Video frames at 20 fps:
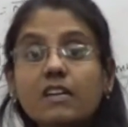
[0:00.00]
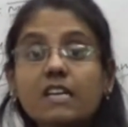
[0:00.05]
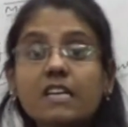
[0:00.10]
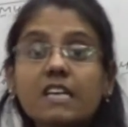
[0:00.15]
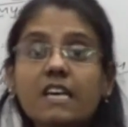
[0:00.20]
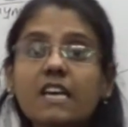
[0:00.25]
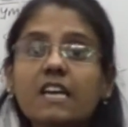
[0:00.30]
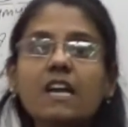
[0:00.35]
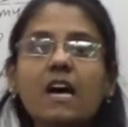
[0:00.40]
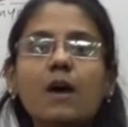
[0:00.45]

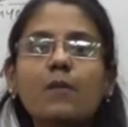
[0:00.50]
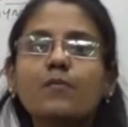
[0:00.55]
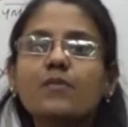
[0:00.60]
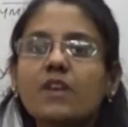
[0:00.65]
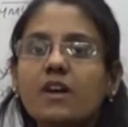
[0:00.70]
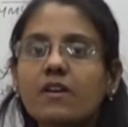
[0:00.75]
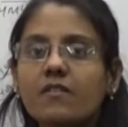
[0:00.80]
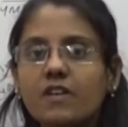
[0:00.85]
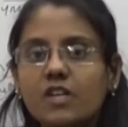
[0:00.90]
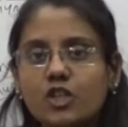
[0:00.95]
keen
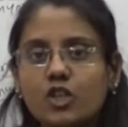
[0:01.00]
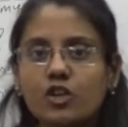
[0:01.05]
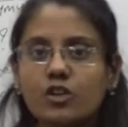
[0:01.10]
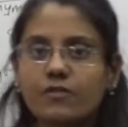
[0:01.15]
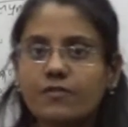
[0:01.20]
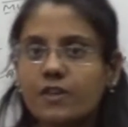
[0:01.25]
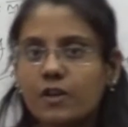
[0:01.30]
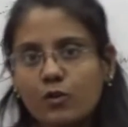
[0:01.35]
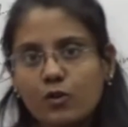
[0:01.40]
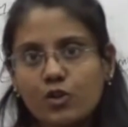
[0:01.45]
observation
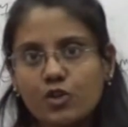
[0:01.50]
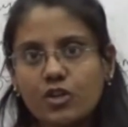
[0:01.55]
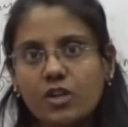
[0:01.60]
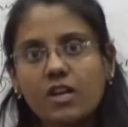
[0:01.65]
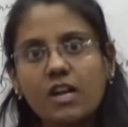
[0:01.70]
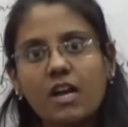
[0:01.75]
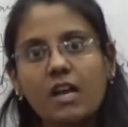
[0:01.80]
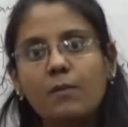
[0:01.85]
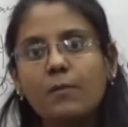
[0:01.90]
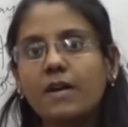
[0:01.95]
of the question,
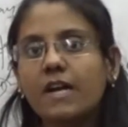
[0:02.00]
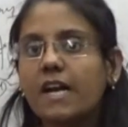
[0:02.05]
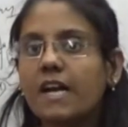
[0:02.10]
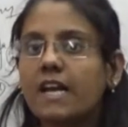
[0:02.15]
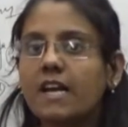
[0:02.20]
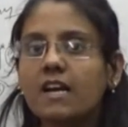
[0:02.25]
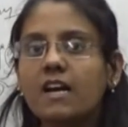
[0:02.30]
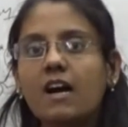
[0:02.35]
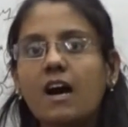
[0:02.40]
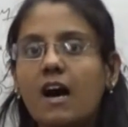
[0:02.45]
I will be
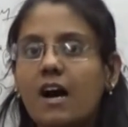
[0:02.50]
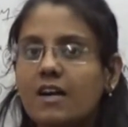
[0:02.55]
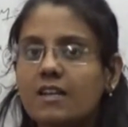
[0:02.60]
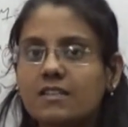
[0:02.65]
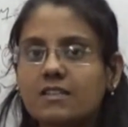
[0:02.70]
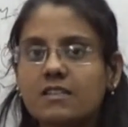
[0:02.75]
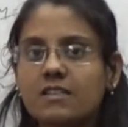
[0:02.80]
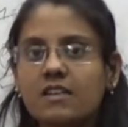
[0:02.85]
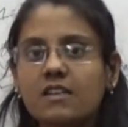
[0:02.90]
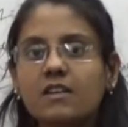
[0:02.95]
getting a
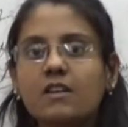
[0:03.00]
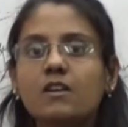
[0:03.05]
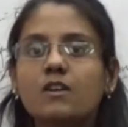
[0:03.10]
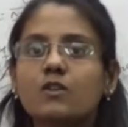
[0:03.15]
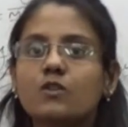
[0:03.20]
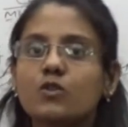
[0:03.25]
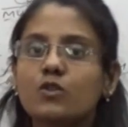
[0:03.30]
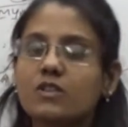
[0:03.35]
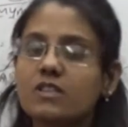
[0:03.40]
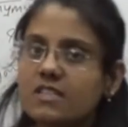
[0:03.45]
answer.
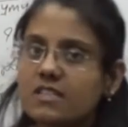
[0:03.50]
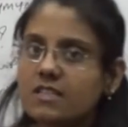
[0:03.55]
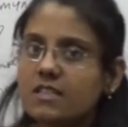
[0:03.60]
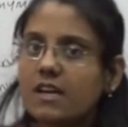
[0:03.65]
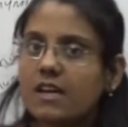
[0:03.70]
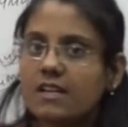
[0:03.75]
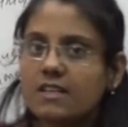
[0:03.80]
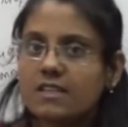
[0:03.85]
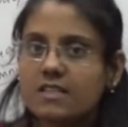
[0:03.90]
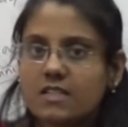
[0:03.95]
So this
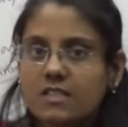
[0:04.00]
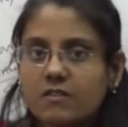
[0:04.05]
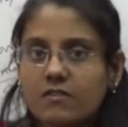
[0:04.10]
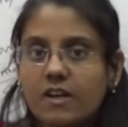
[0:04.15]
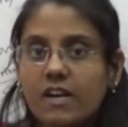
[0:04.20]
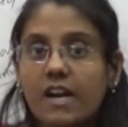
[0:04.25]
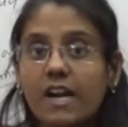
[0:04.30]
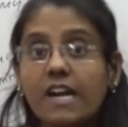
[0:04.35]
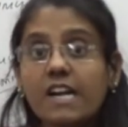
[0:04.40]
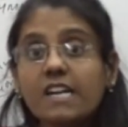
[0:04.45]
ends
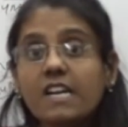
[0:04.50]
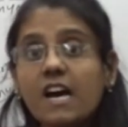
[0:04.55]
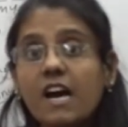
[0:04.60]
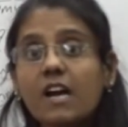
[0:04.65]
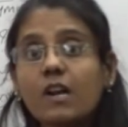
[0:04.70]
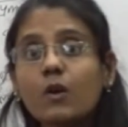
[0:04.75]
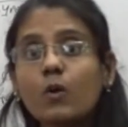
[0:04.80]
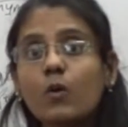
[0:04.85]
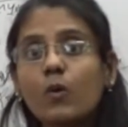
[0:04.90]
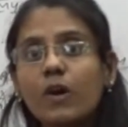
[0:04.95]
your
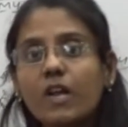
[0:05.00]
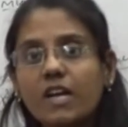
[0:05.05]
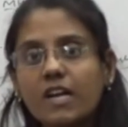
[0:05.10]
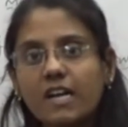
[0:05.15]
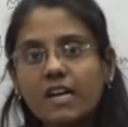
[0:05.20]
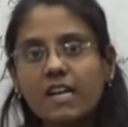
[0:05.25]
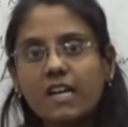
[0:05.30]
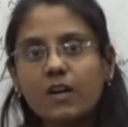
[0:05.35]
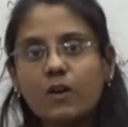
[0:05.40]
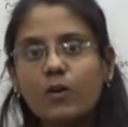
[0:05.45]
entire coding
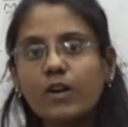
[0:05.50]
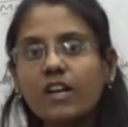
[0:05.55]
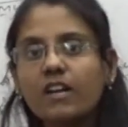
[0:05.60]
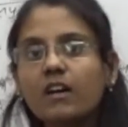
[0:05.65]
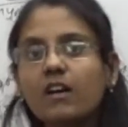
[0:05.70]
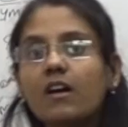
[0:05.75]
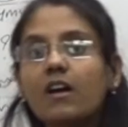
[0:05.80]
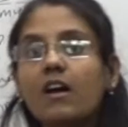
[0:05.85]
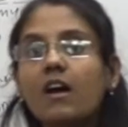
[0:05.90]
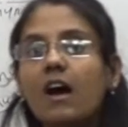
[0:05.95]
and decoding.
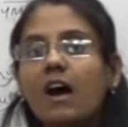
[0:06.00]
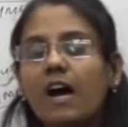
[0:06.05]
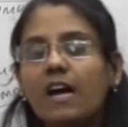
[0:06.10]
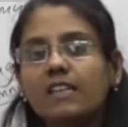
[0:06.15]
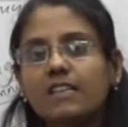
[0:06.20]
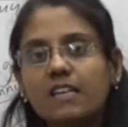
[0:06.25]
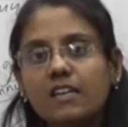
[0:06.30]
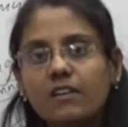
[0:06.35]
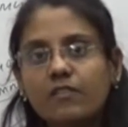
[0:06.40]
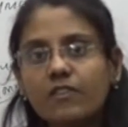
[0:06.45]
I
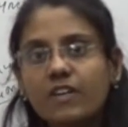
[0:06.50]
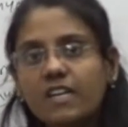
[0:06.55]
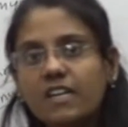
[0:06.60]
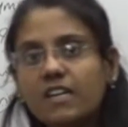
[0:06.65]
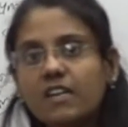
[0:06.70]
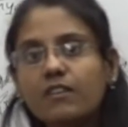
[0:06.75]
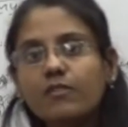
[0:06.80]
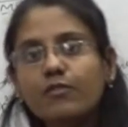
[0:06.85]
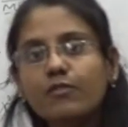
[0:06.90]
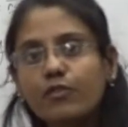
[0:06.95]
think we did
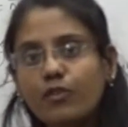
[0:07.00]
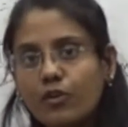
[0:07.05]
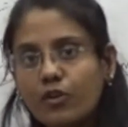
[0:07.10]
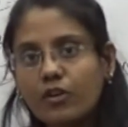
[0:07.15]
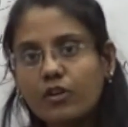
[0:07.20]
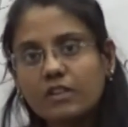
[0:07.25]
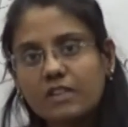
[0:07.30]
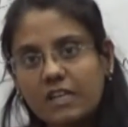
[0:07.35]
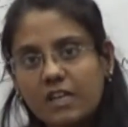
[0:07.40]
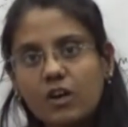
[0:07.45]
a
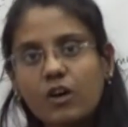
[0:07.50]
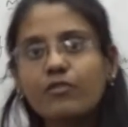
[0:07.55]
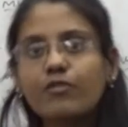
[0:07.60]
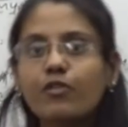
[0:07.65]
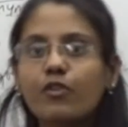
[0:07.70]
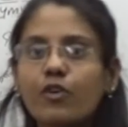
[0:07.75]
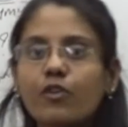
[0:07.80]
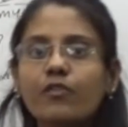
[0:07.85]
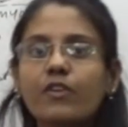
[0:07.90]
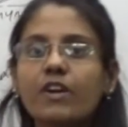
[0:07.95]
3 or
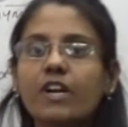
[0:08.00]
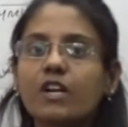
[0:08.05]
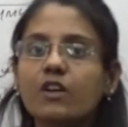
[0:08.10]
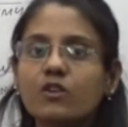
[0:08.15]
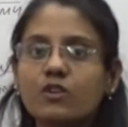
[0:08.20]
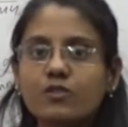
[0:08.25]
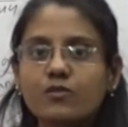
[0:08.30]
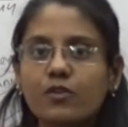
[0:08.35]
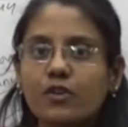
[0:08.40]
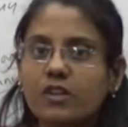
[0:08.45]
4
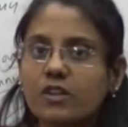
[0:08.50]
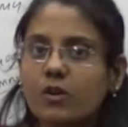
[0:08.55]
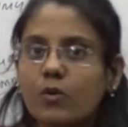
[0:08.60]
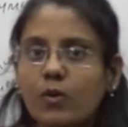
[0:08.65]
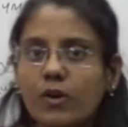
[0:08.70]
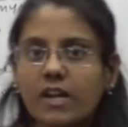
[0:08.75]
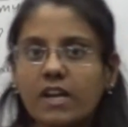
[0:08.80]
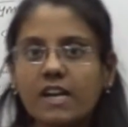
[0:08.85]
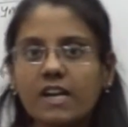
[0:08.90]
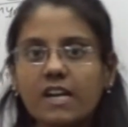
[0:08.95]
videos for the
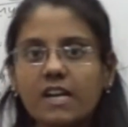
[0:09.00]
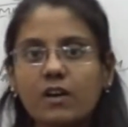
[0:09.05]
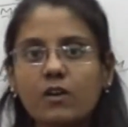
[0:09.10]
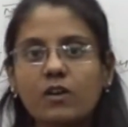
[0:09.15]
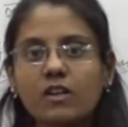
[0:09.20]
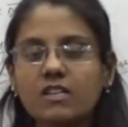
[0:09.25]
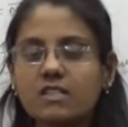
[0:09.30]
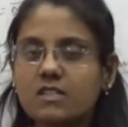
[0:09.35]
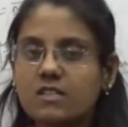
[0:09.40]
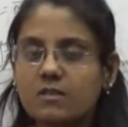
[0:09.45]
coding and
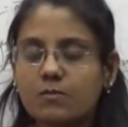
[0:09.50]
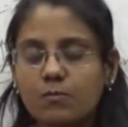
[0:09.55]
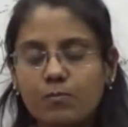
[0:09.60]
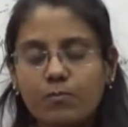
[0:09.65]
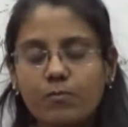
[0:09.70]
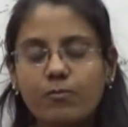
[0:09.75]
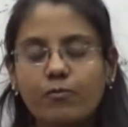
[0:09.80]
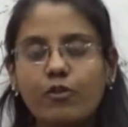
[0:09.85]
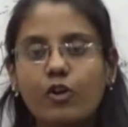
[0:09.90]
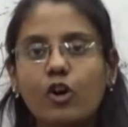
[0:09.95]
decoding.
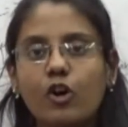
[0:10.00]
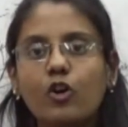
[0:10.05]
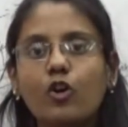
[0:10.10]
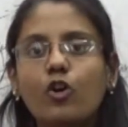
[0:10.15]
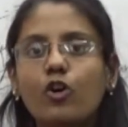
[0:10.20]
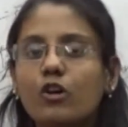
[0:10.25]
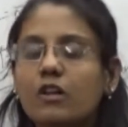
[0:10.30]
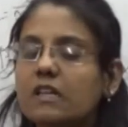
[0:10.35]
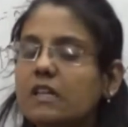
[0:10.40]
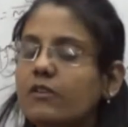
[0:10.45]
Follow
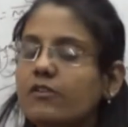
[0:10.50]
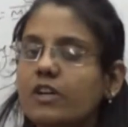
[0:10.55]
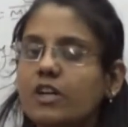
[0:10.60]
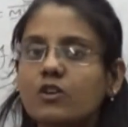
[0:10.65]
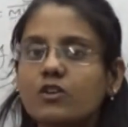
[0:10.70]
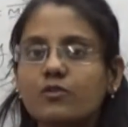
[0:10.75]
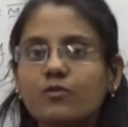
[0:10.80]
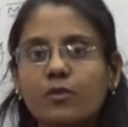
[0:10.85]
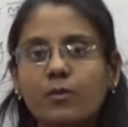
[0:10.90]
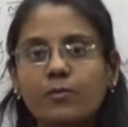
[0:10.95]
all the
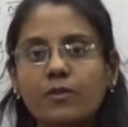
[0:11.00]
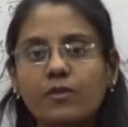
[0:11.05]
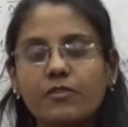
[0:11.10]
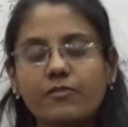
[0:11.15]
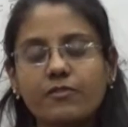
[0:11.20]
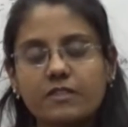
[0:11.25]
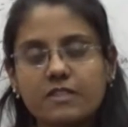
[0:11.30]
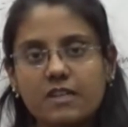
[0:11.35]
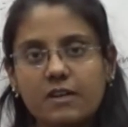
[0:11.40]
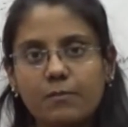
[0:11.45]
videos from the
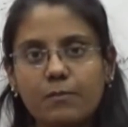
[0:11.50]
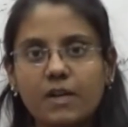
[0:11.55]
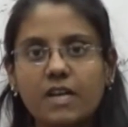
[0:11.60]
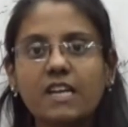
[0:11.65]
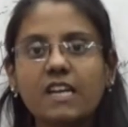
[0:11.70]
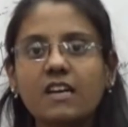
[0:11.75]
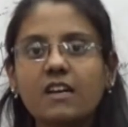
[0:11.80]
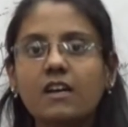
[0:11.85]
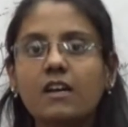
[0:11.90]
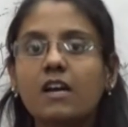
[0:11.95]

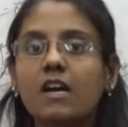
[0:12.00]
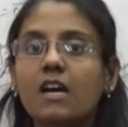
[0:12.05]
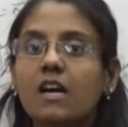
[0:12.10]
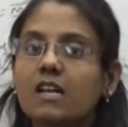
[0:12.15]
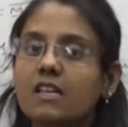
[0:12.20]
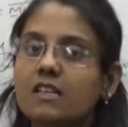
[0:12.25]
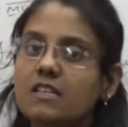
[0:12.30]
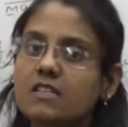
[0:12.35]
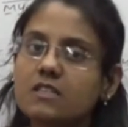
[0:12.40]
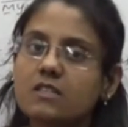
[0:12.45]
beginning.
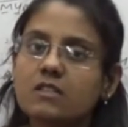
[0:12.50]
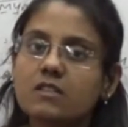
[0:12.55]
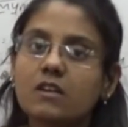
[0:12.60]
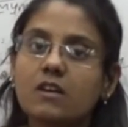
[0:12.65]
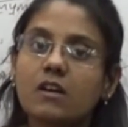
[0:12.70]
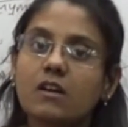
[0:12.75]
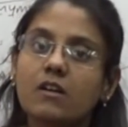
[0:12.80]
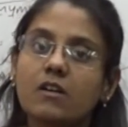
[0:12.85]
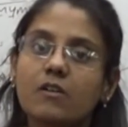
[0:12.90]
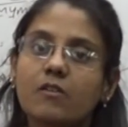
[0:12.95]
This
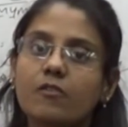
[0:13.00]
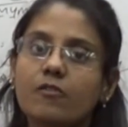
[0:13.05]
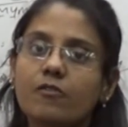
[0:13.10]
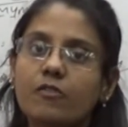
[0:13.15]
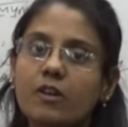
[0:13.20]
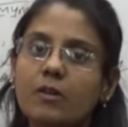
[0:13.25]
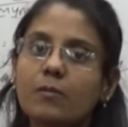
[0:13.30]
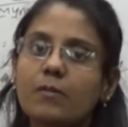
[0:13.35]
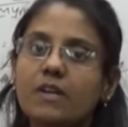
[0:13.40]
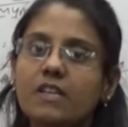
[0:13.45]

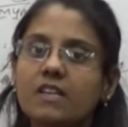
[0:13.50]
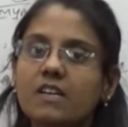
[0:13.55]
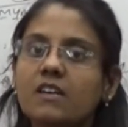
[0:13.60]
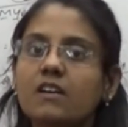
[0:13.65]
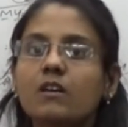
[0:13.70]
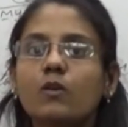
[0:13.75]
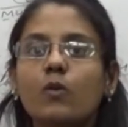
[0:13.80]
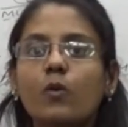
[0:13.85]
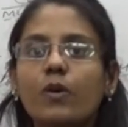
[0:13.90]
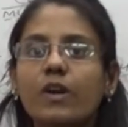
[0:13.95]
will be the
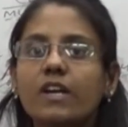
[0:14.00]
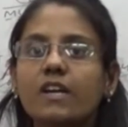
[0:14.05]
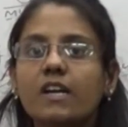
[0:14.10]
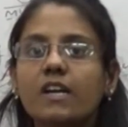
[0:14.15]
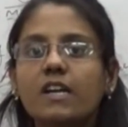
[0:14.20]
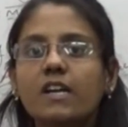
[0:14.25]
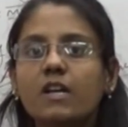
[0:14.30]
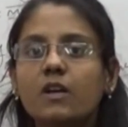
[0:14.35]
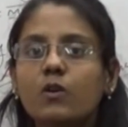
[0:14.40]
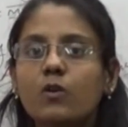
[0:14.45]
coding
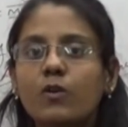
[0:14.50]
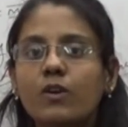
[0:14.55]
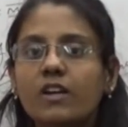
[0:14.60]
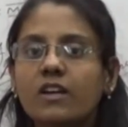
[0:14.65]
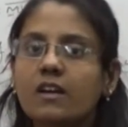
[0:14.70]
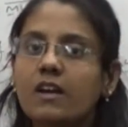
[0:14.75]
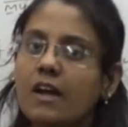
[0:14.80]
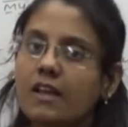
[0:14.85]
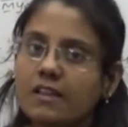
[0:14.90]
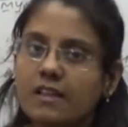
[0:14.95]
and decoding,
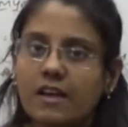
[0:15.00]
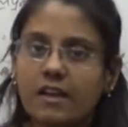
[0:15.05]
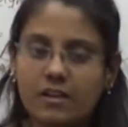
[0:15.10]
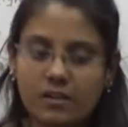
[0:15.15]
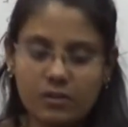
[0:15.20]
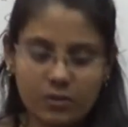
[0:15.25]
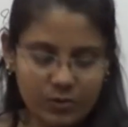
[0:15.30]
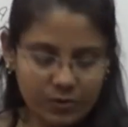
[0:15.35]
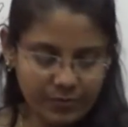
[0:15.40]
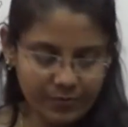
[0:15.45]
and thank
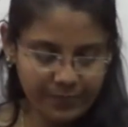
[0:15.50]
you.